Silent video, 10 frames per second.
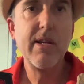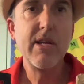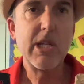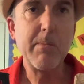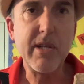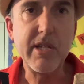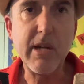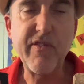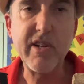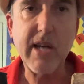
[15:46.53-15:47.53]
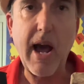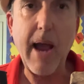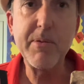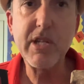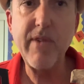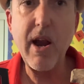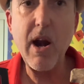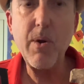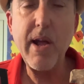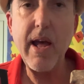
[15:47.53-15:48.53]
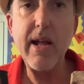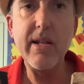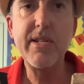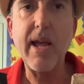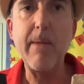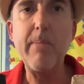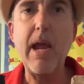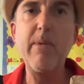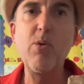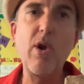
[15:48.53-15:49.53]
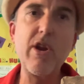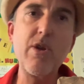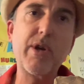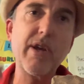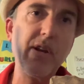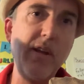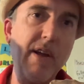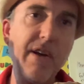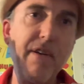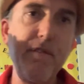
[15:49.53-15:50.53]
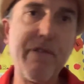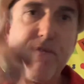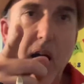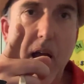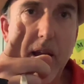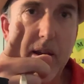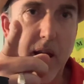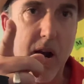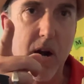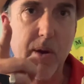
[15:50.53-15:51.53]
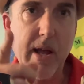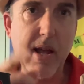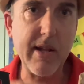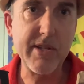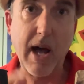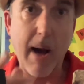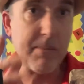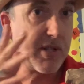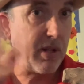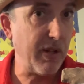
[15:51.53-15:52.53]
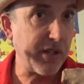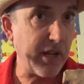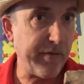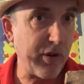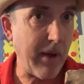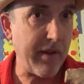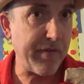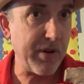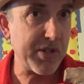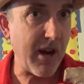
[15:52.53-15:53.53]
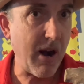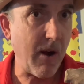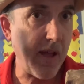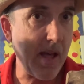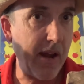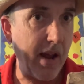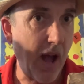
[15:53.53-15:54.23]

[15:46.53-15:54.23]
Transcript: some of the different types of arrowheads, and maybe where you could find arrowheads. I'm still looking for my first arrowhead.